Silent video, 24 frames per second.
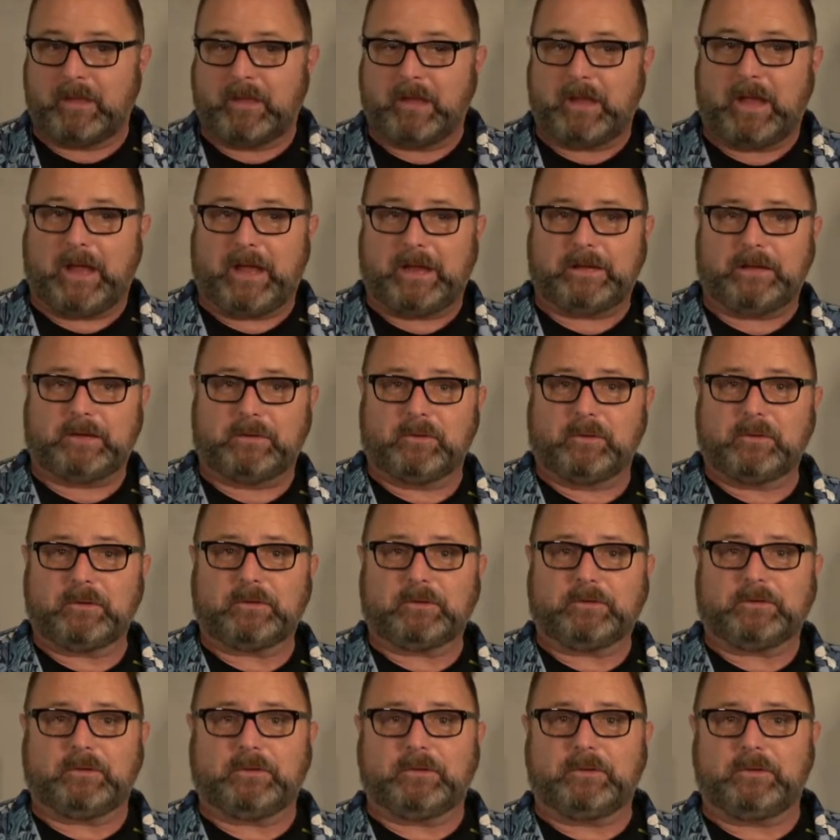And in
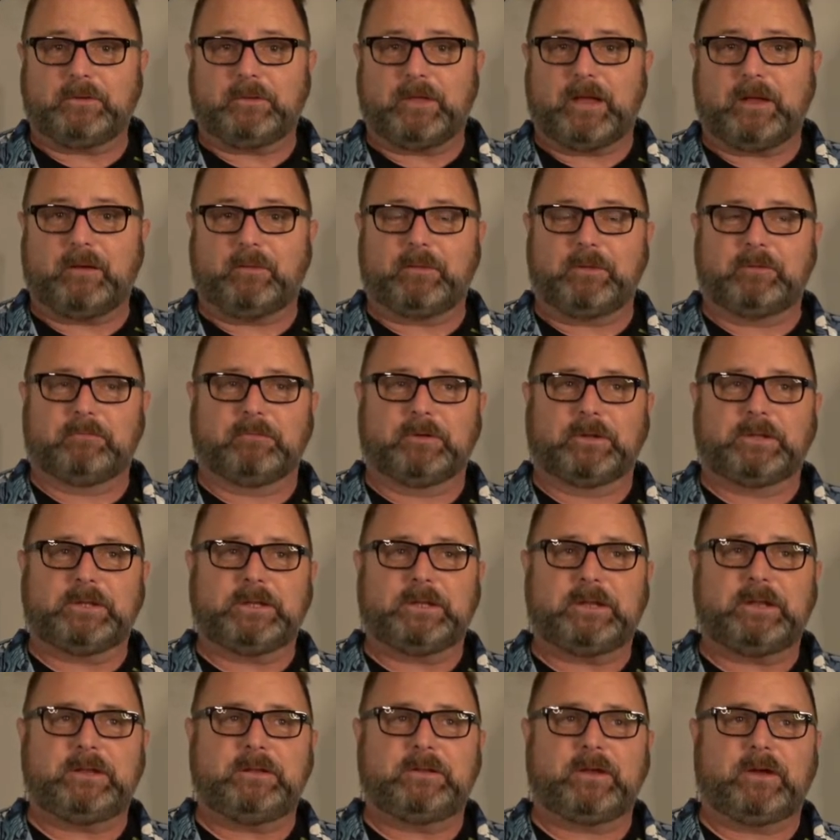order to do that, we really
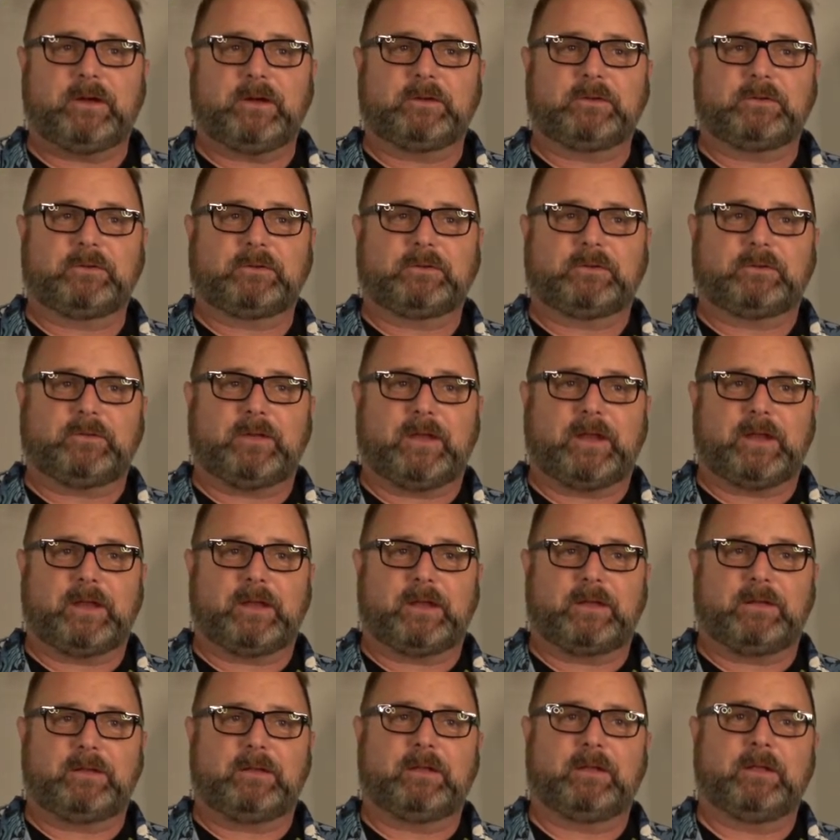need to
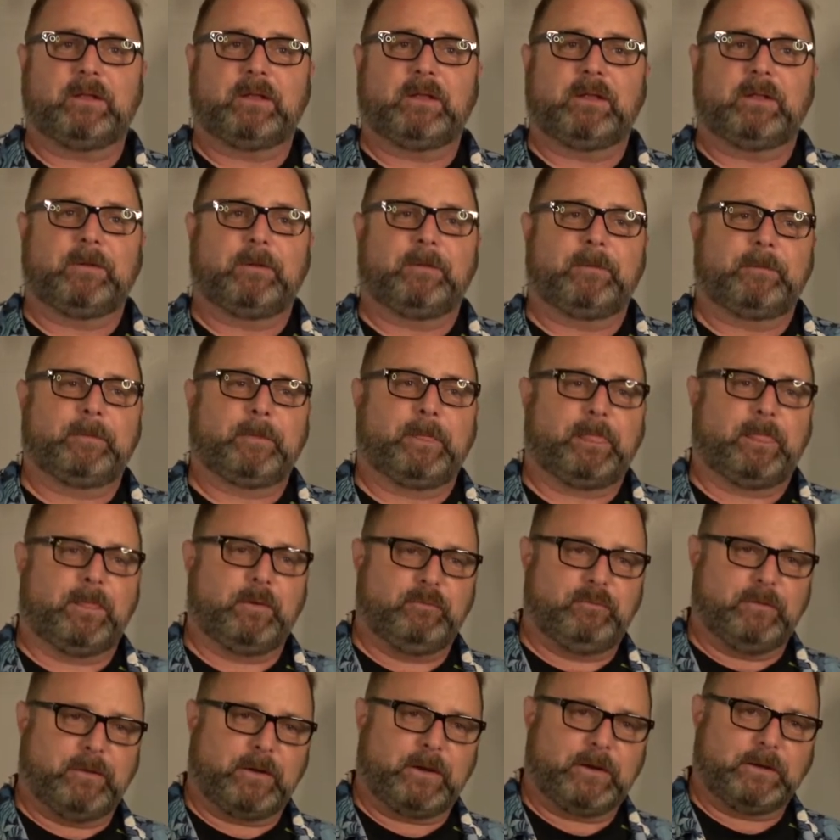understand the
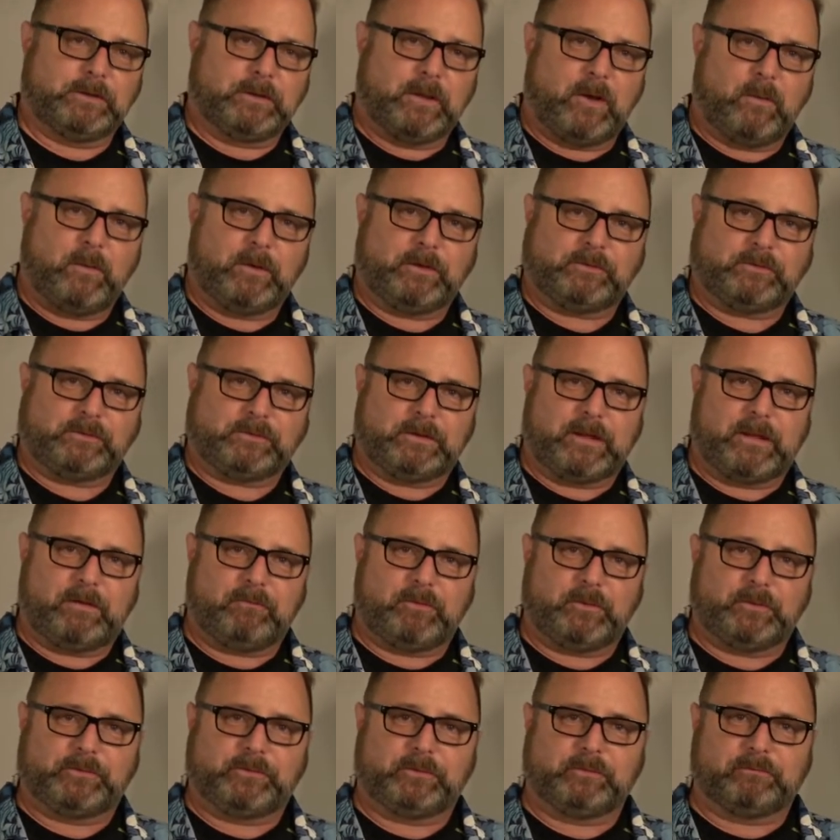very lowest
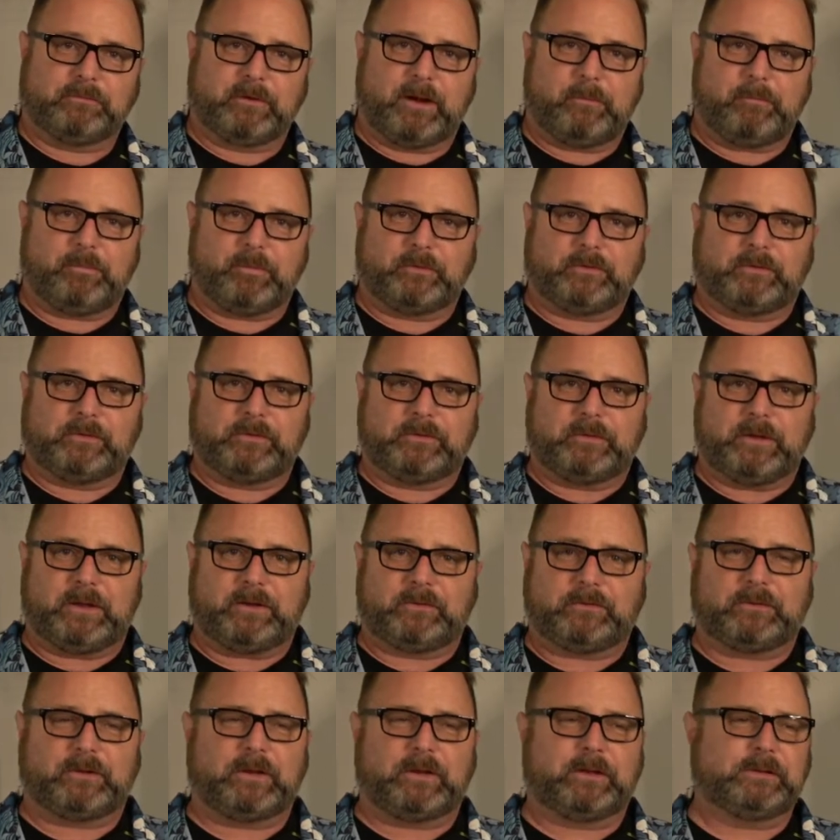levels of
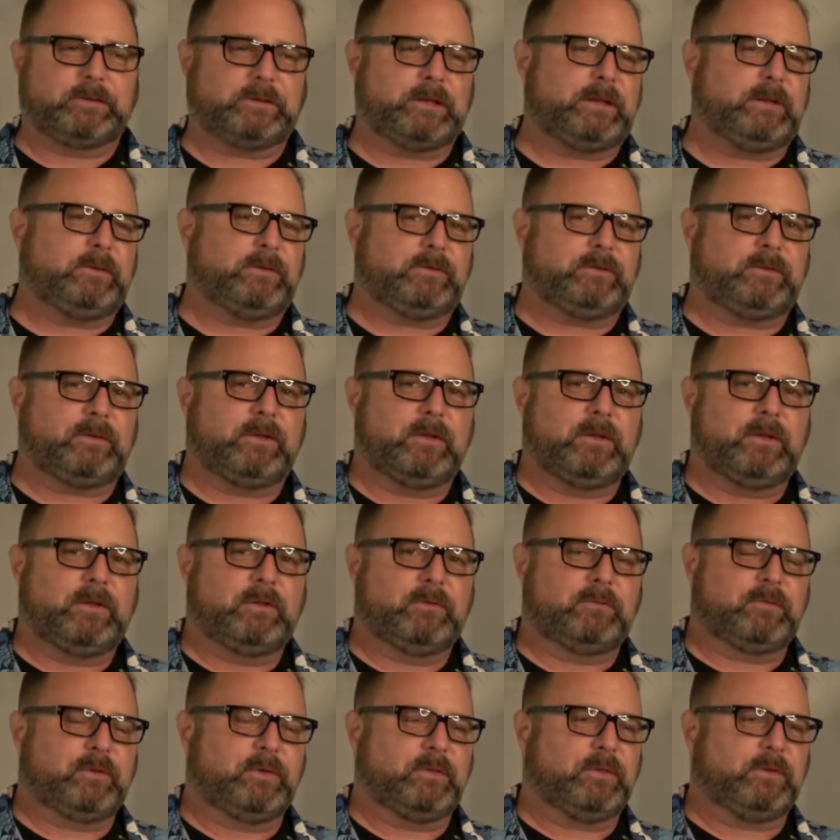representation, at least
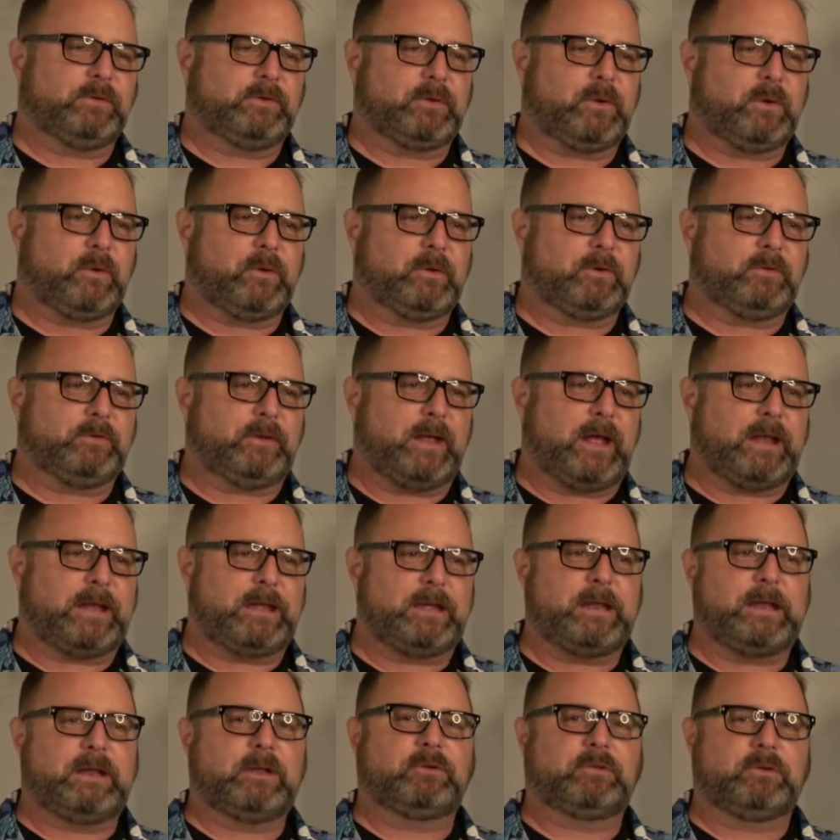for this course at an
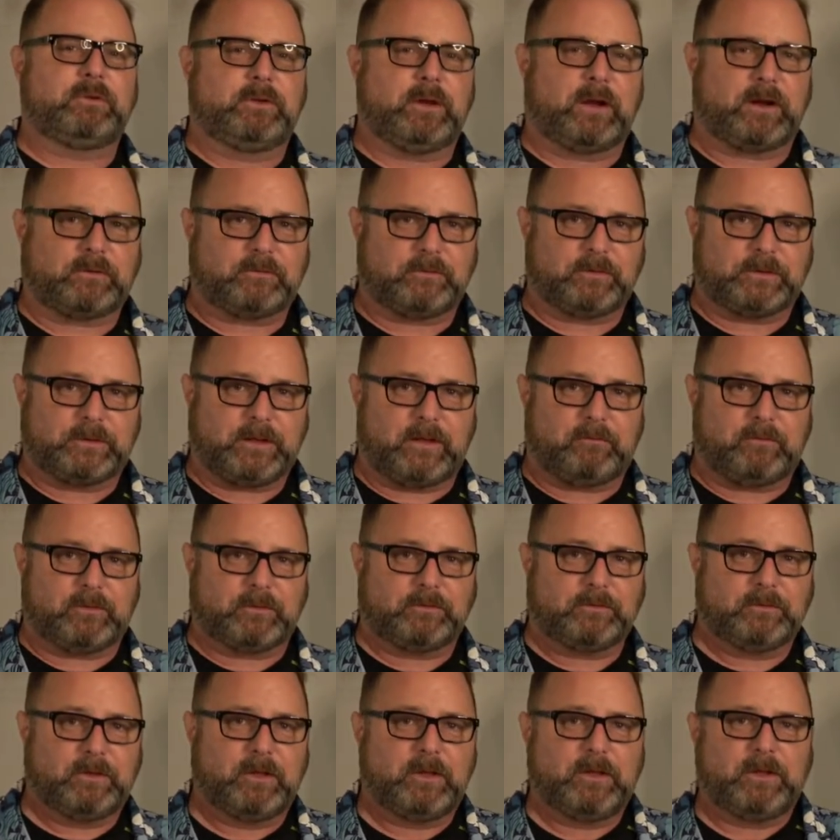introductory level.
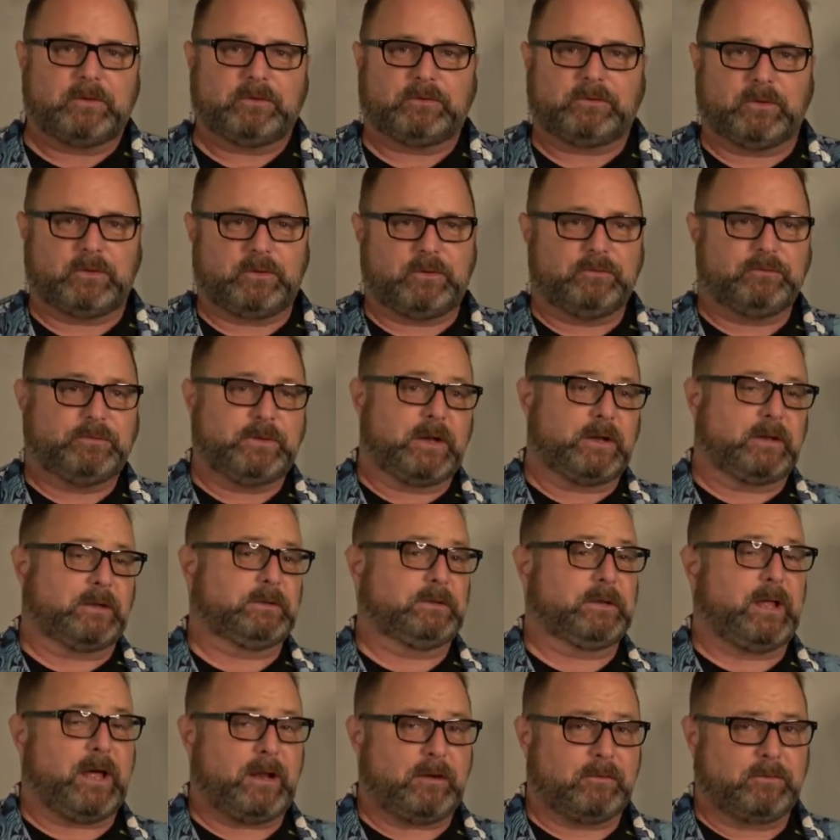So you've done a
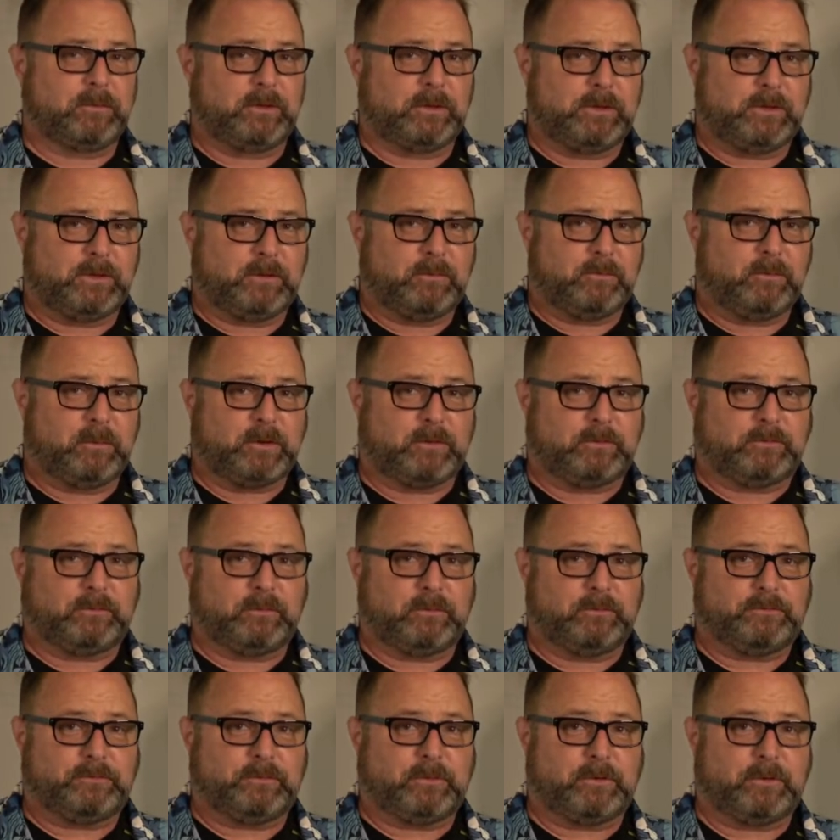lot of really good work so
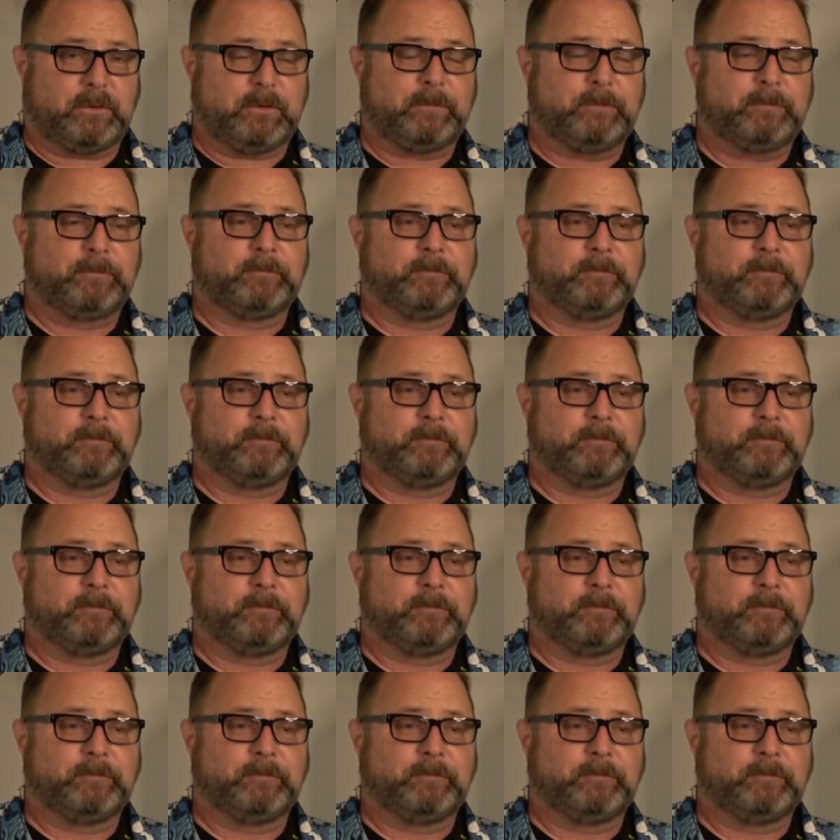far,